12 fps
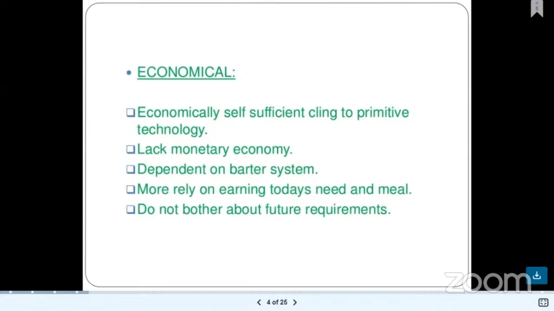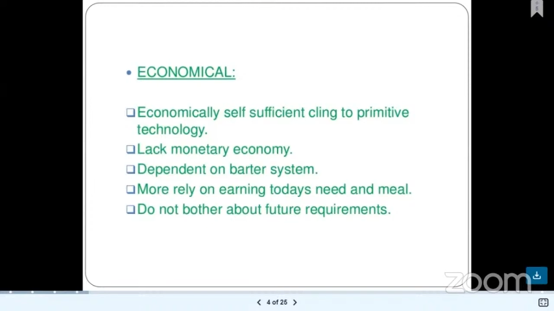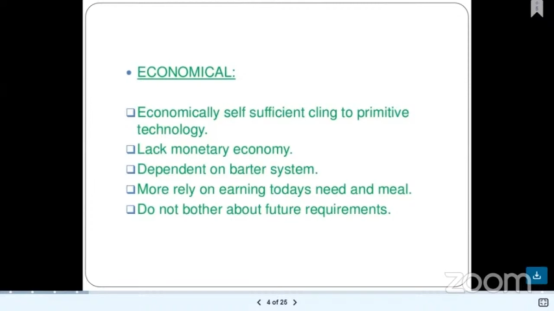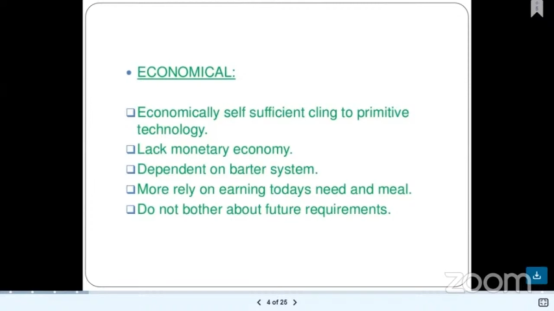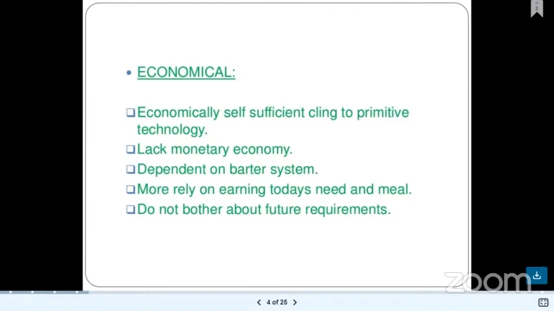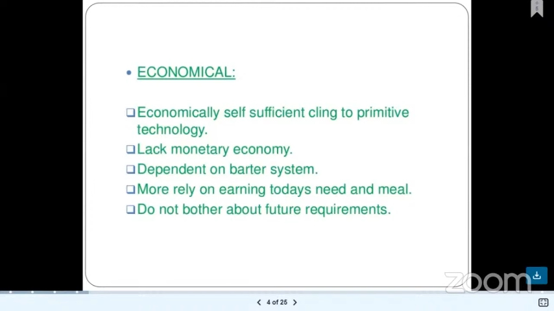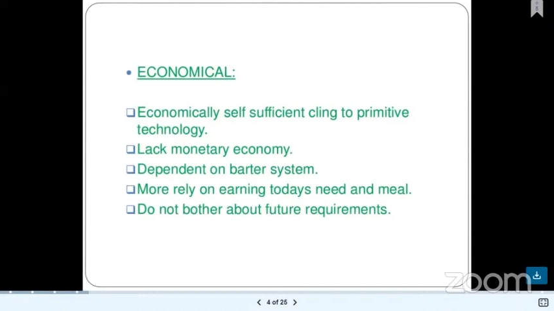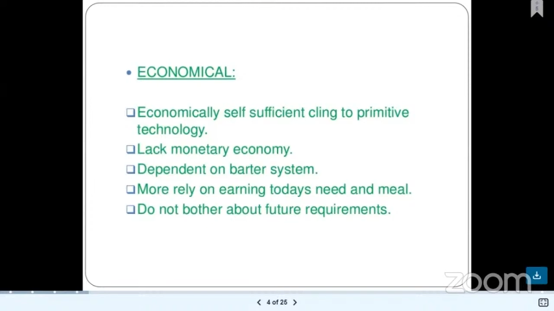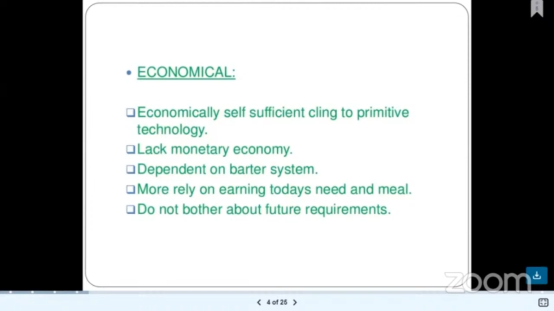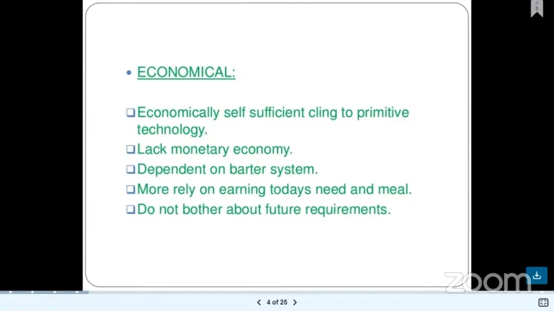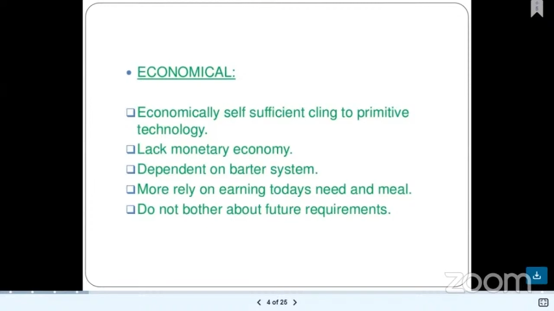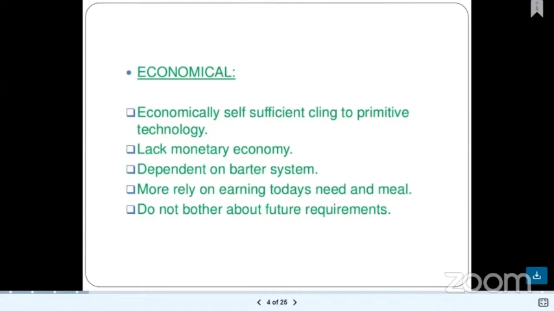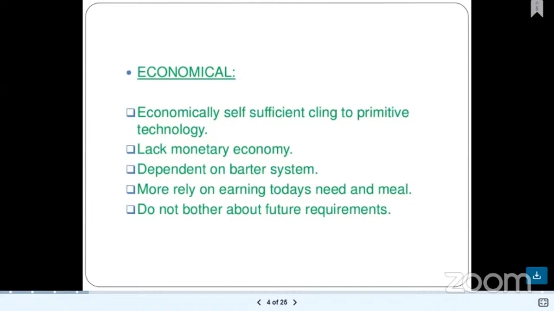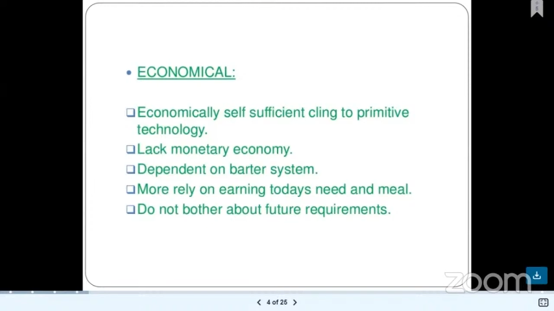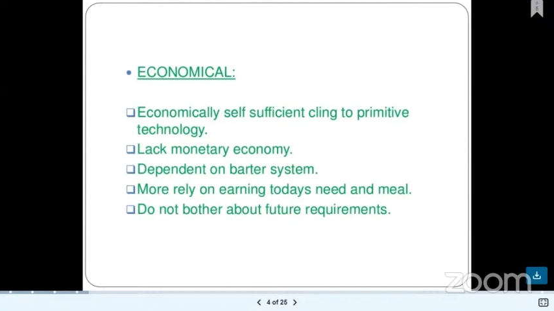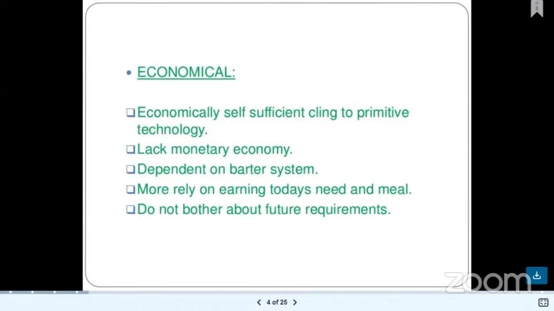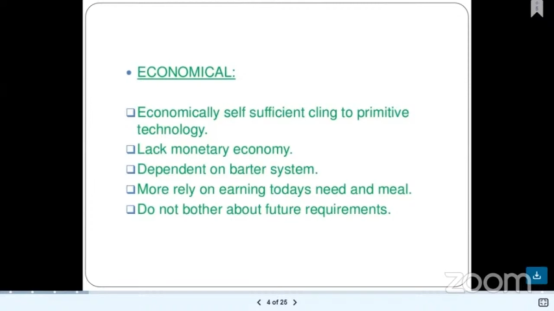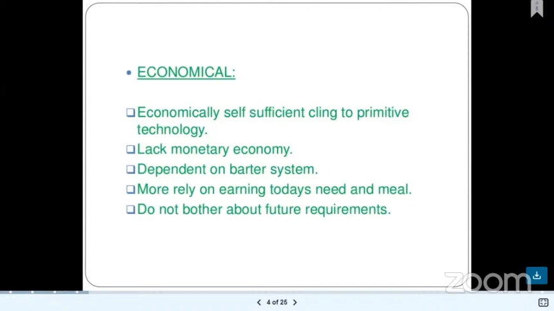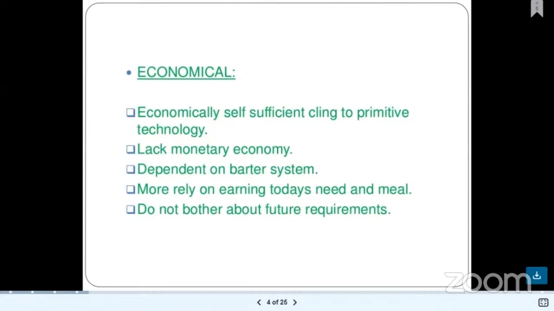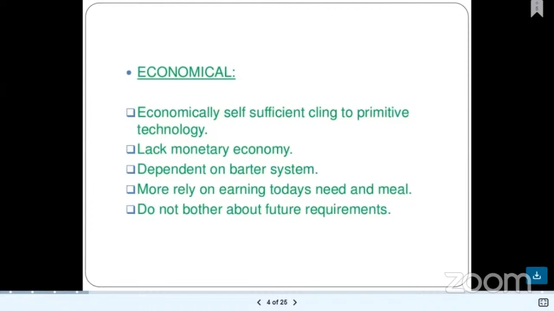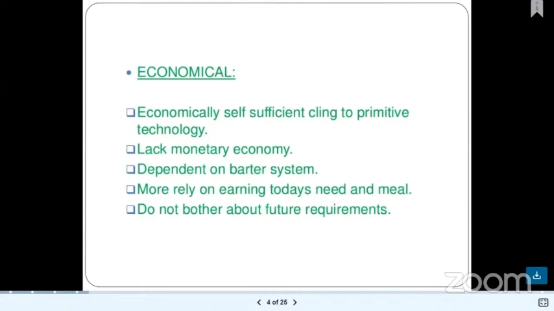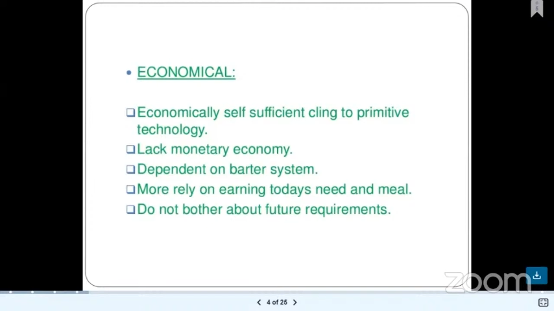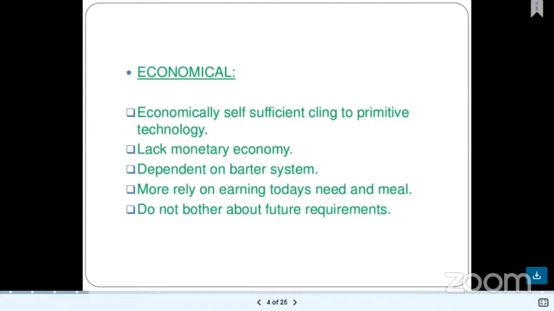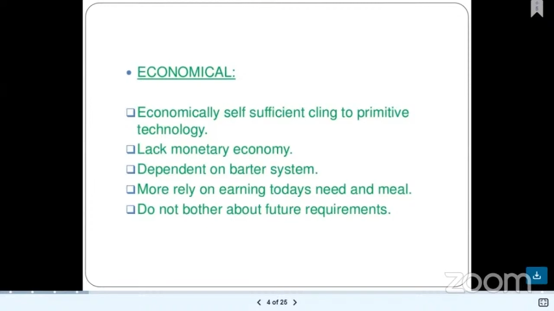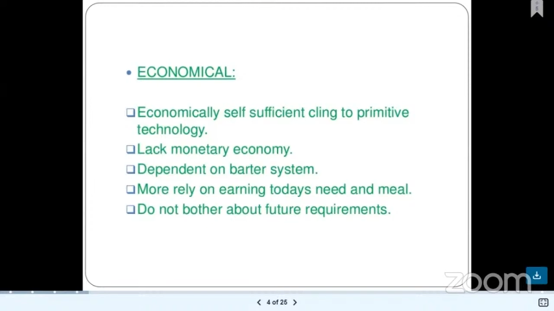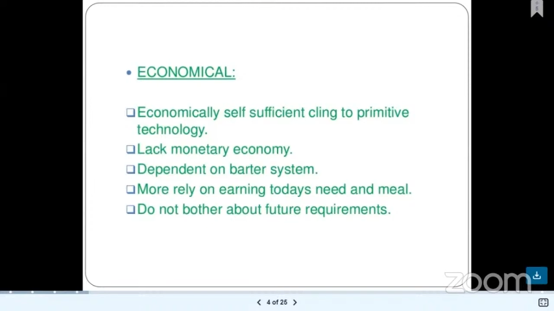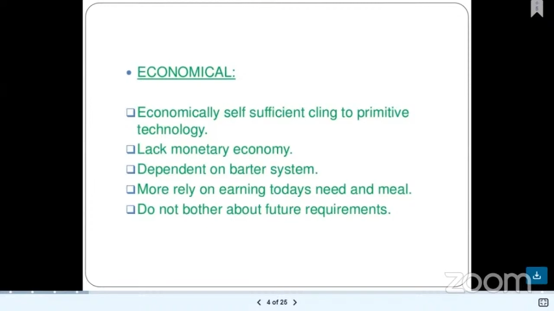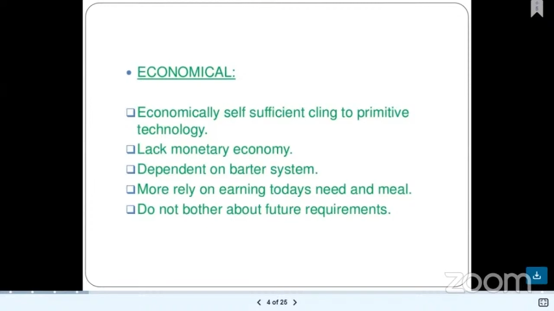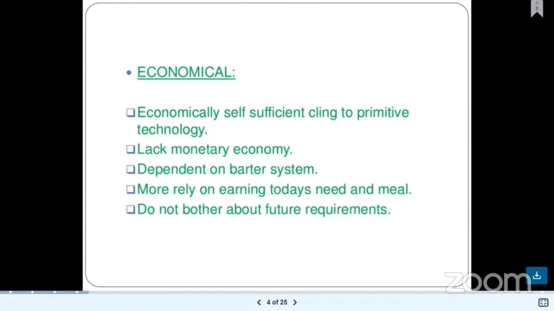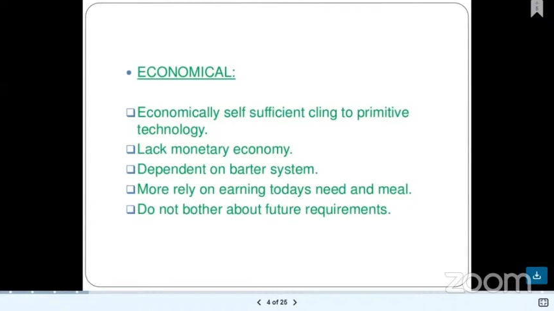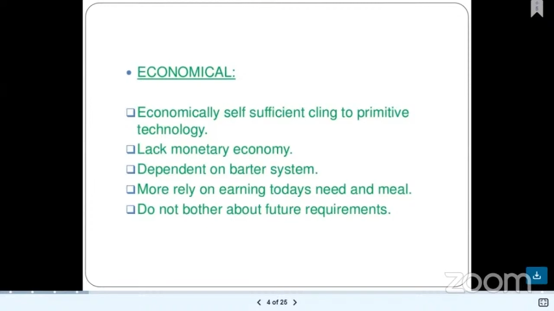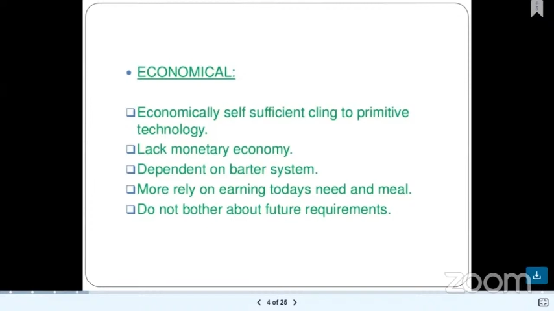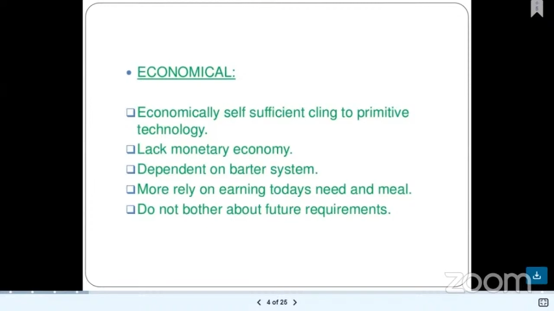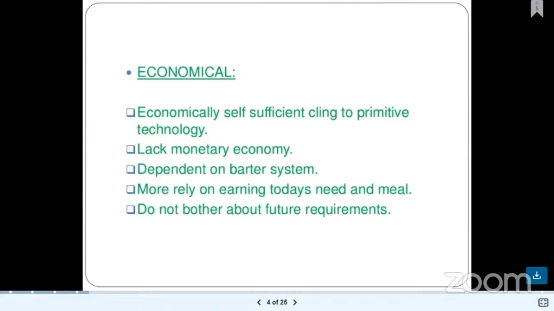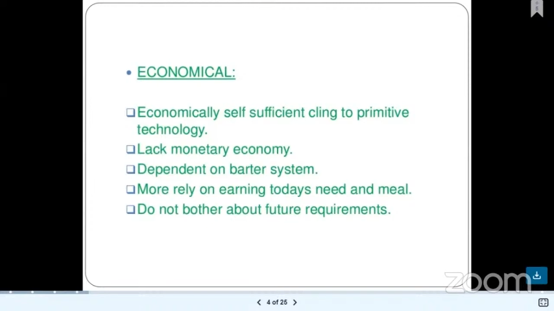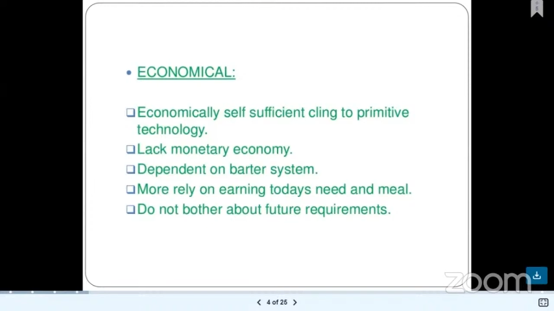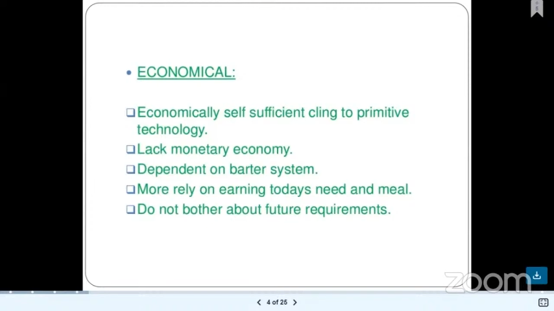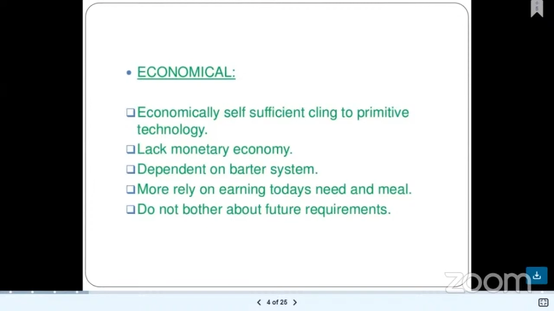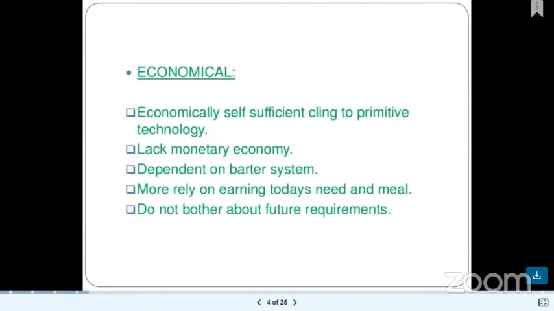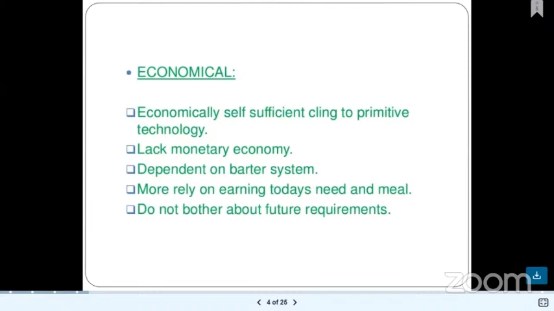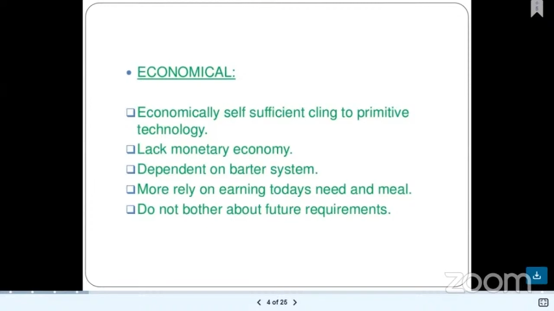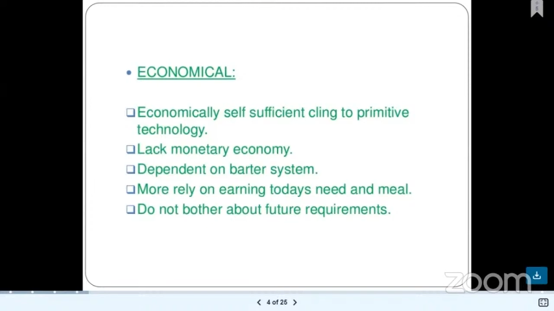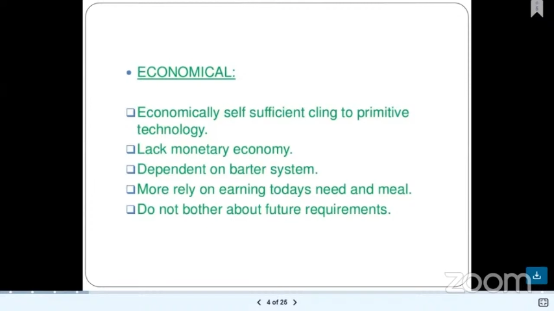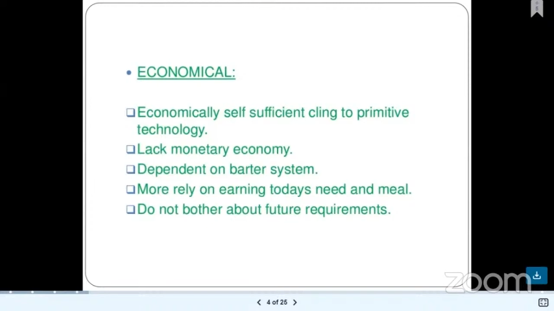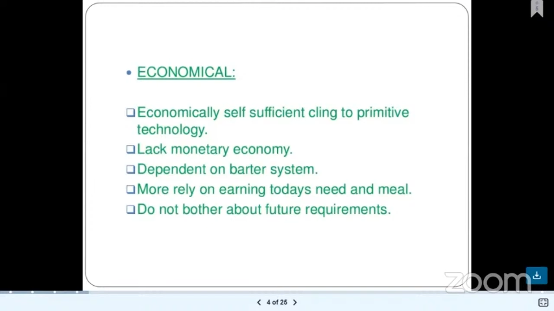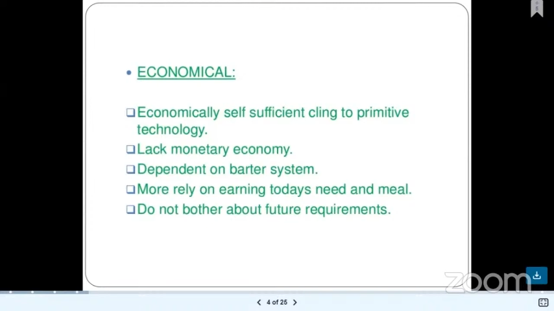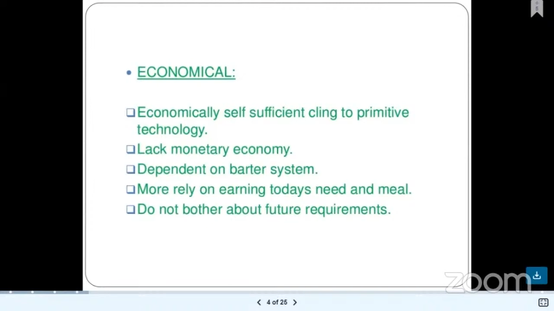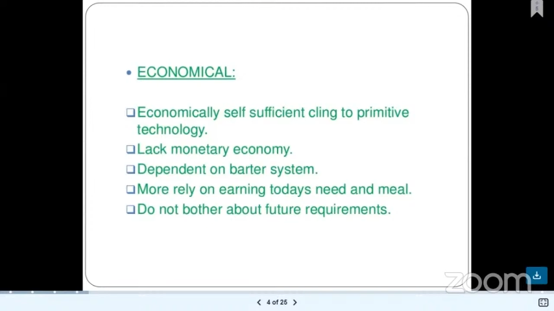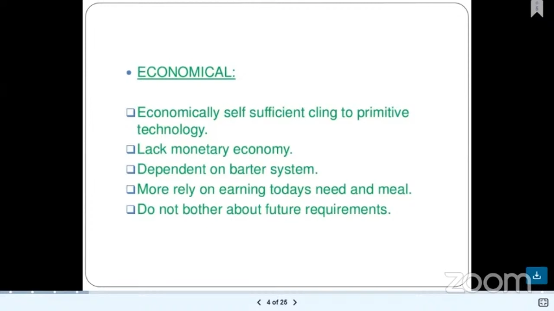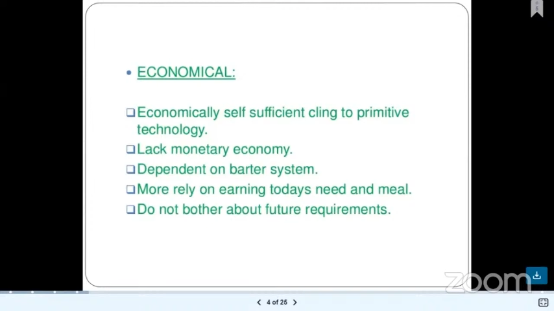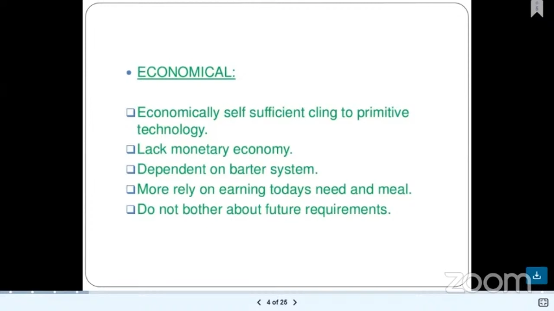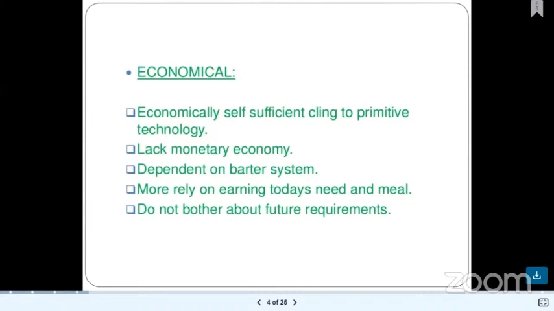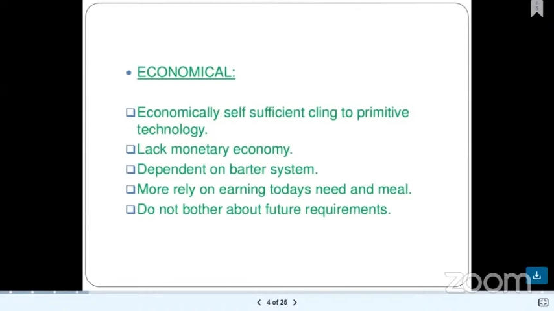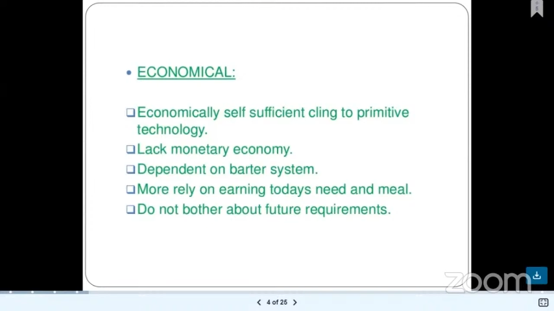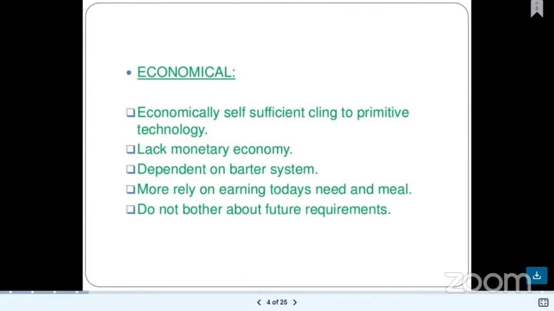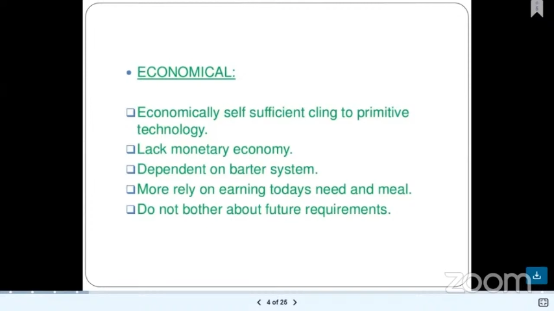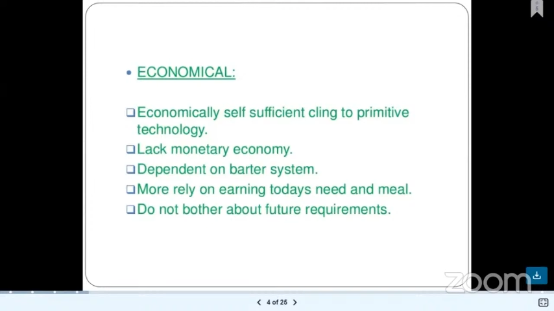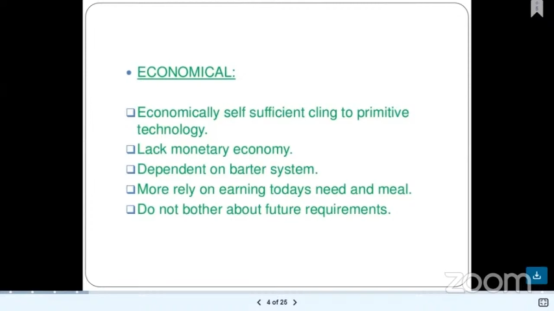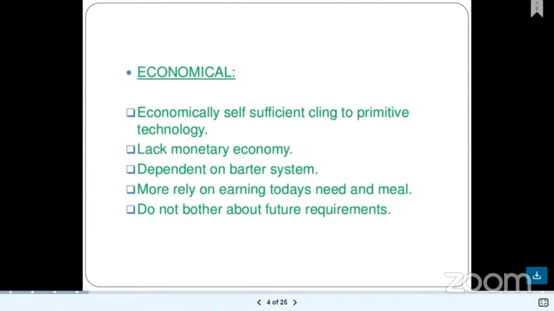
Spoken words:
(no speaker visible)